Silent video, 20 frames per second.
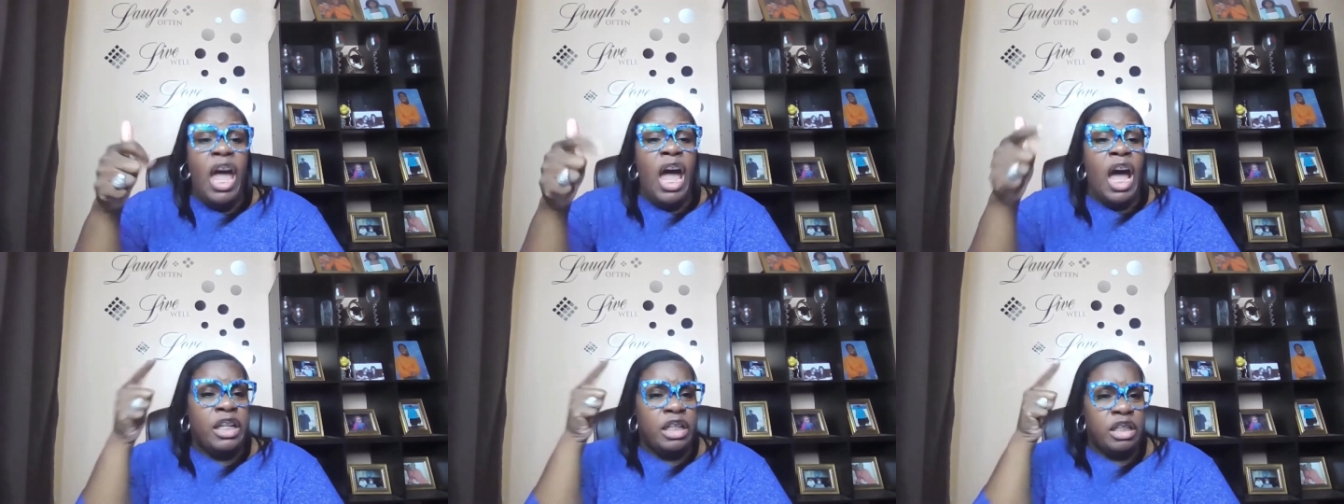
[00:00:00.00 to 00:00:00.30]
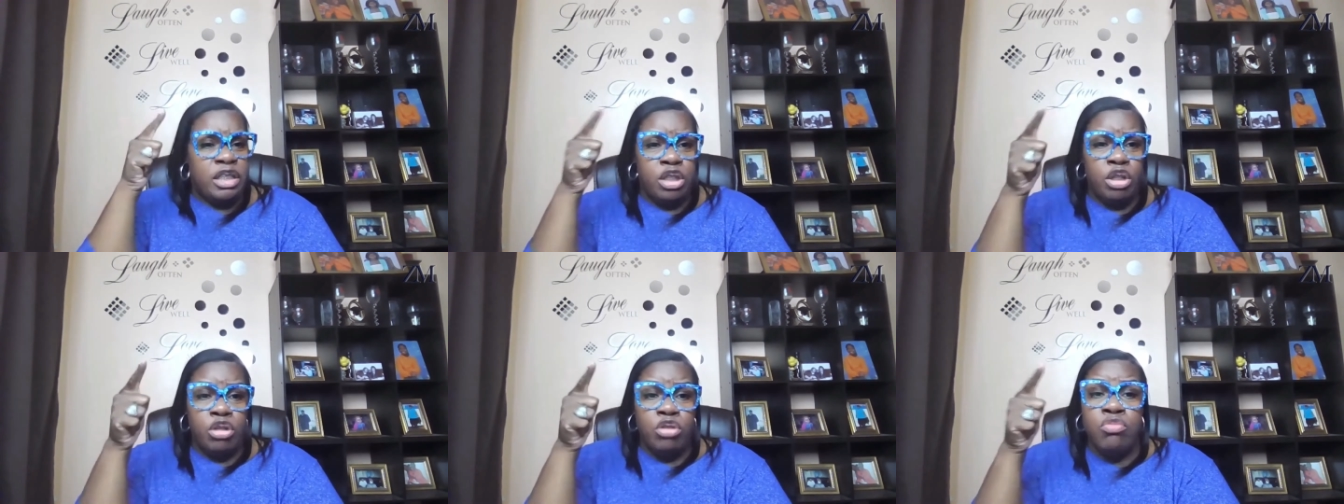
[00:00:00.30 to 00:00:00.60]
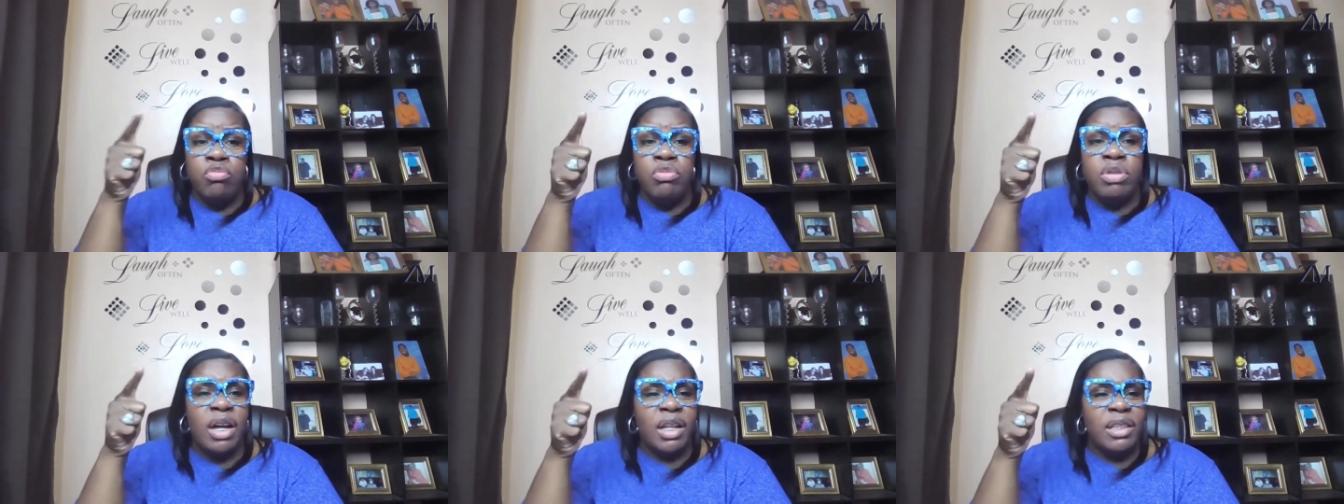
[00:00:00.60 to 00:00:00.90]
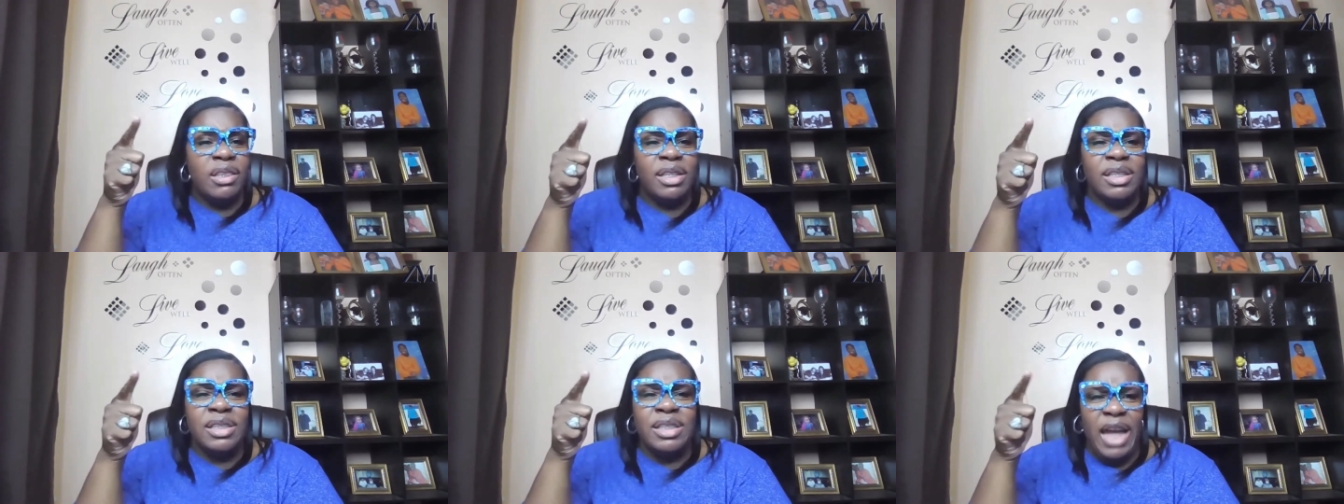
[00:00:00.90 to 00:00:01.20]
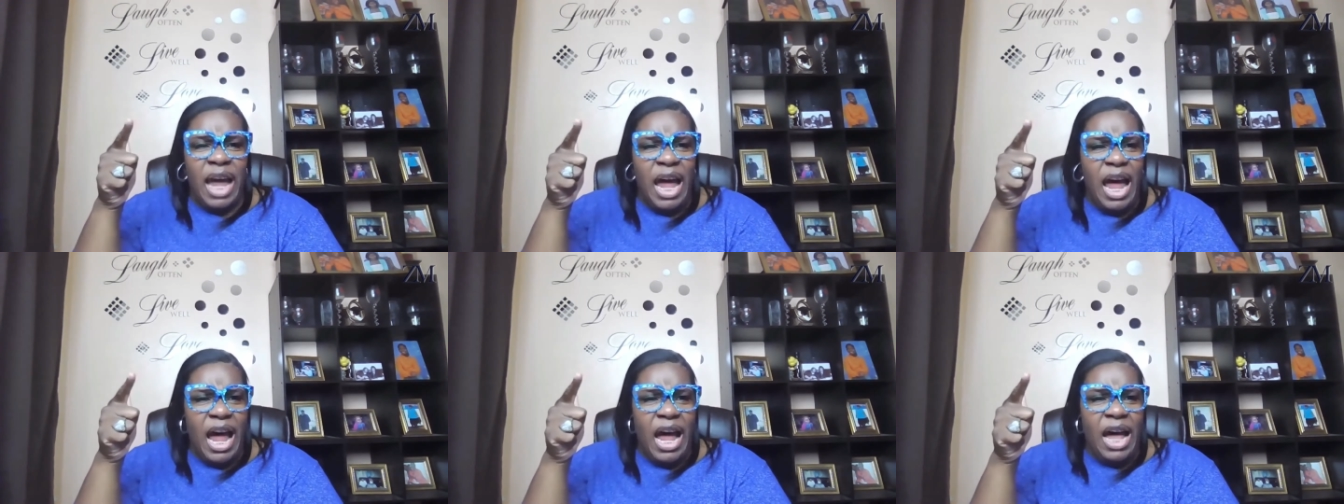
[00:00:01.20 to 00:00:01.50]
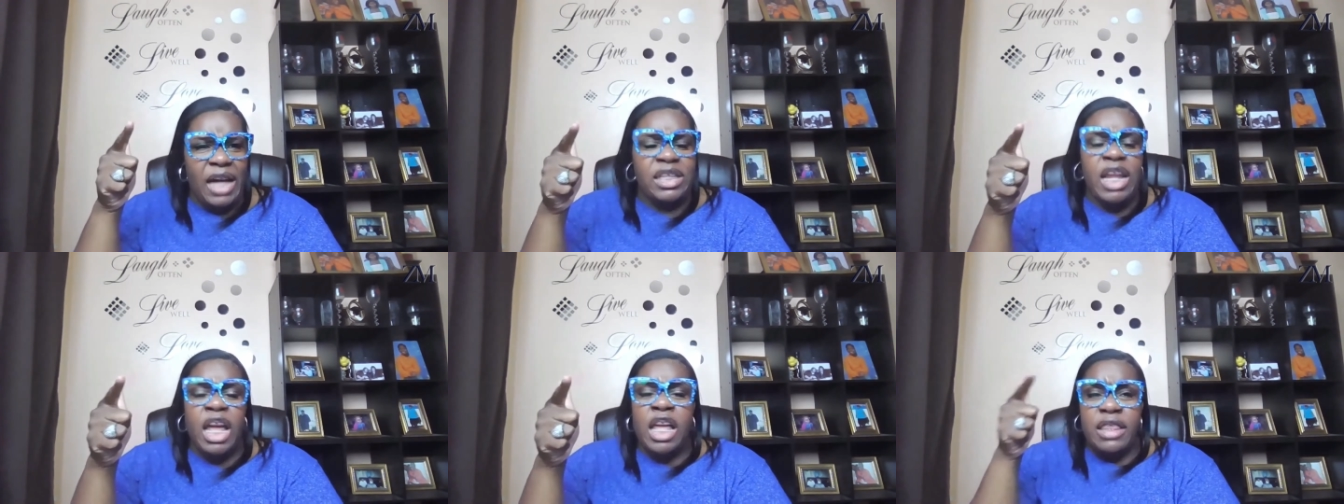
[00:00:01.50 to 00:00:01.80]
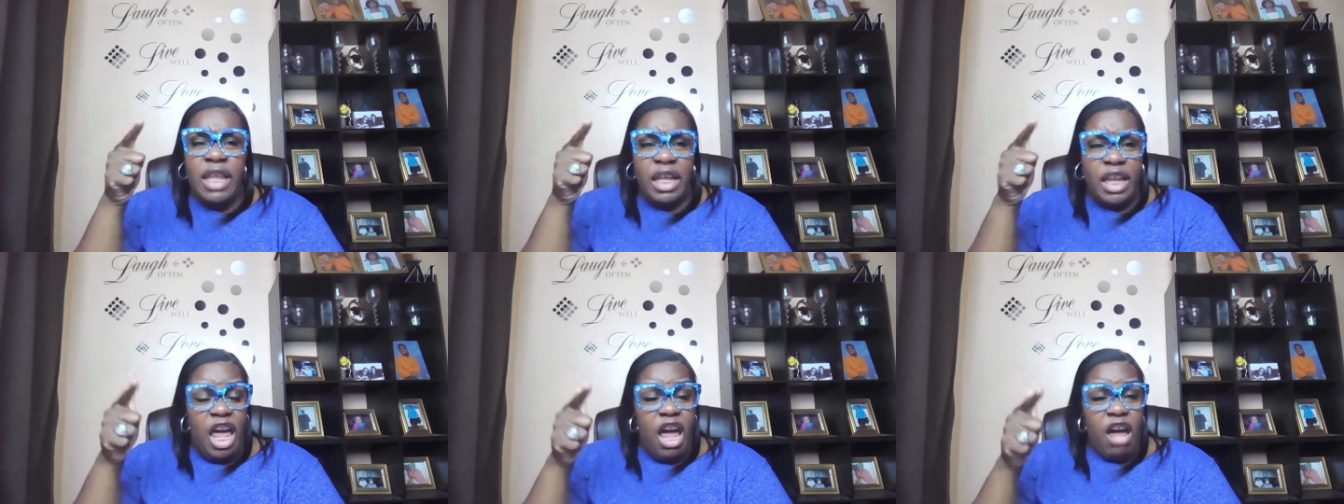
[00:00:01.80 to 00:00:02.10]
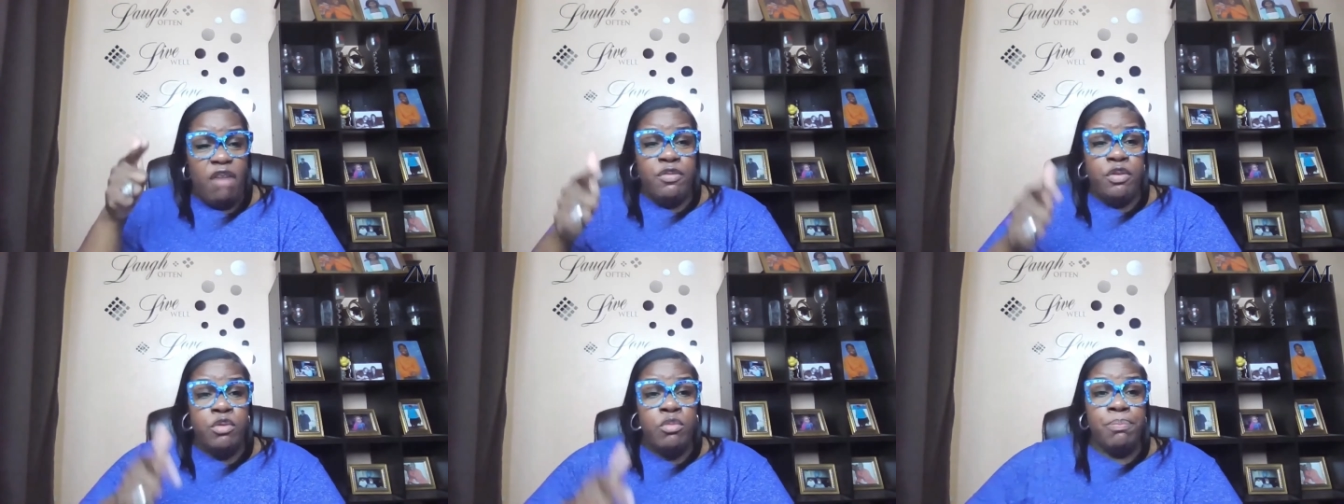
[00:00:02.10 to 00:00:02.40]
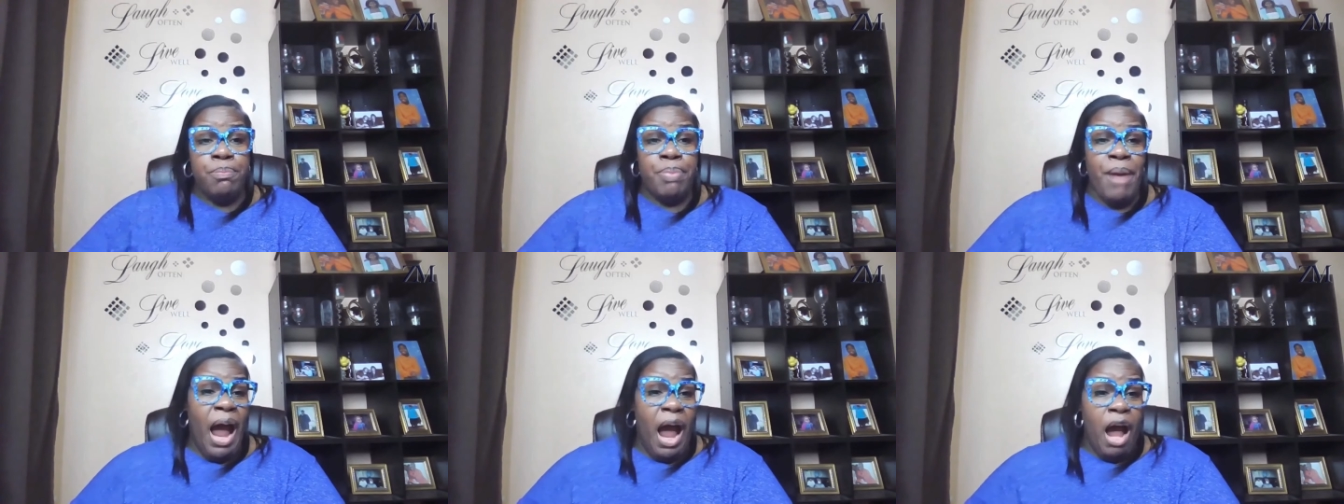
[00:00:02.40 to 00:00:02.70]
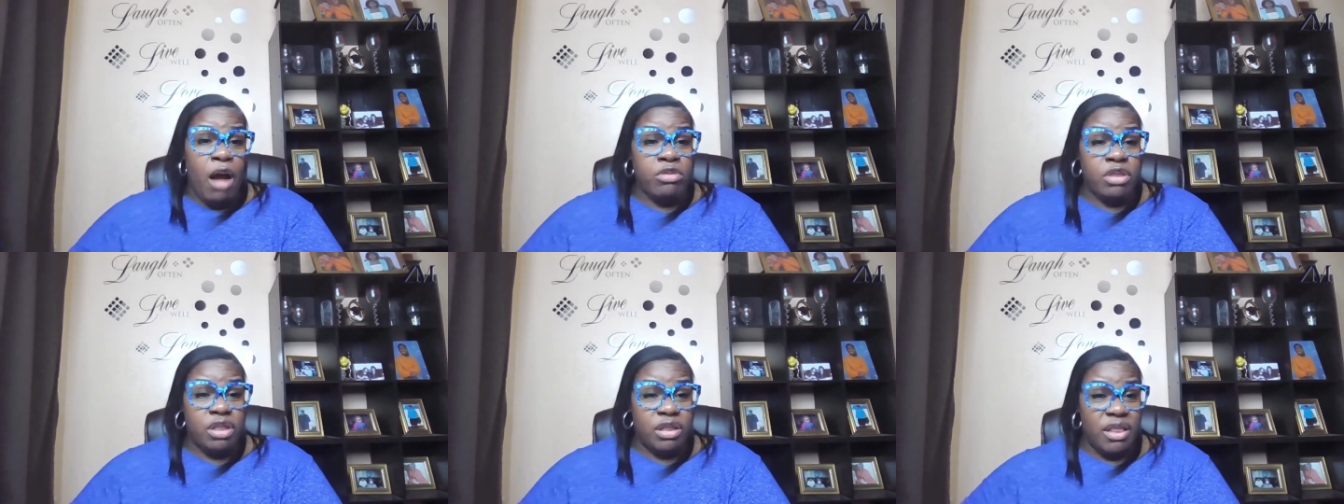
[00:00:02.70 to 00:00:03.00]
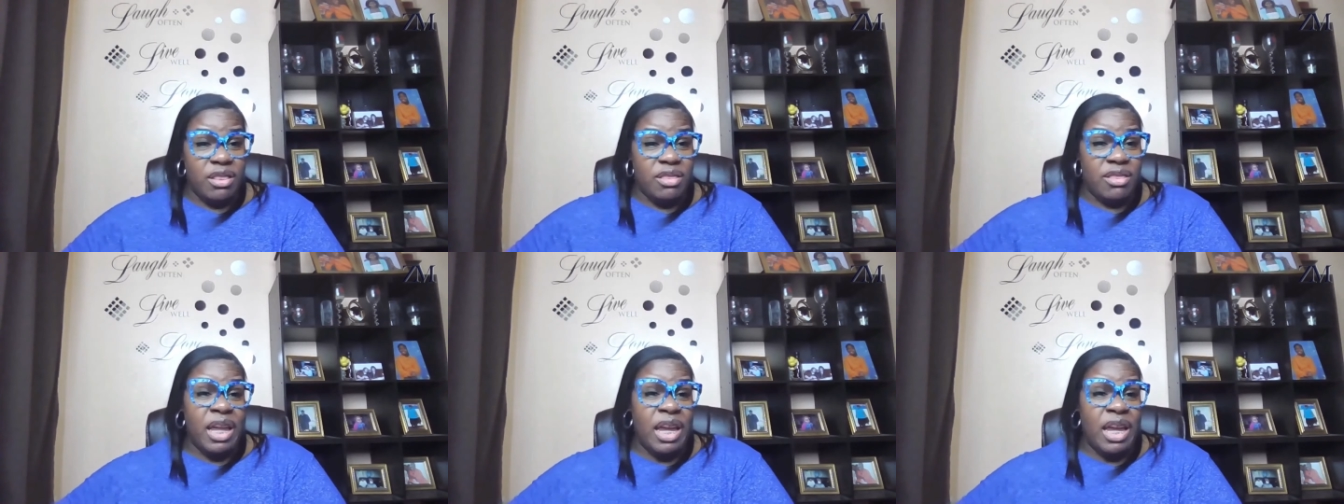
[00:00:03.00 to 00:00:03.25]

and until you cut the ties that have you bound to the